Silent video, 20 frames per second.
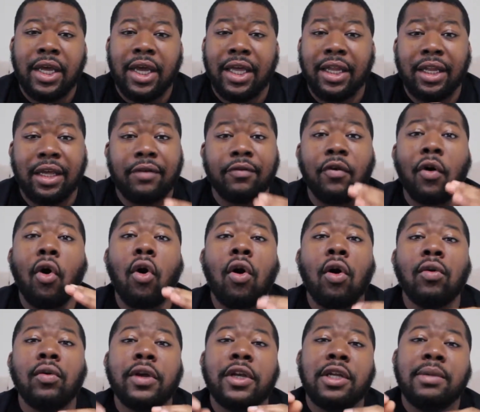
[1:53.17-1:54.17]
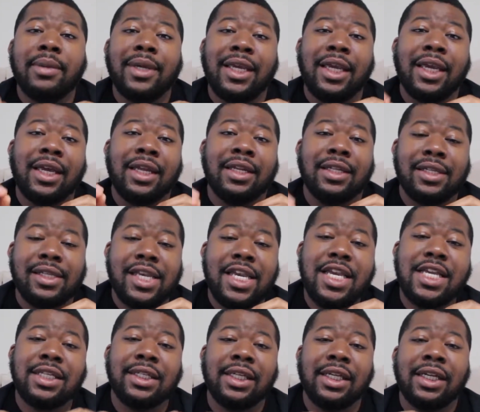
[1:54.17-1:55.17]
and they've already began to
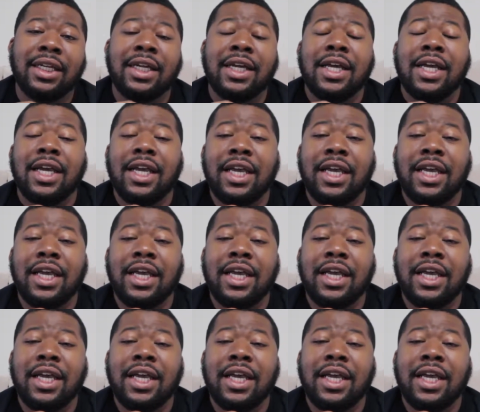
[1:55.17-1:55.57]
tease it,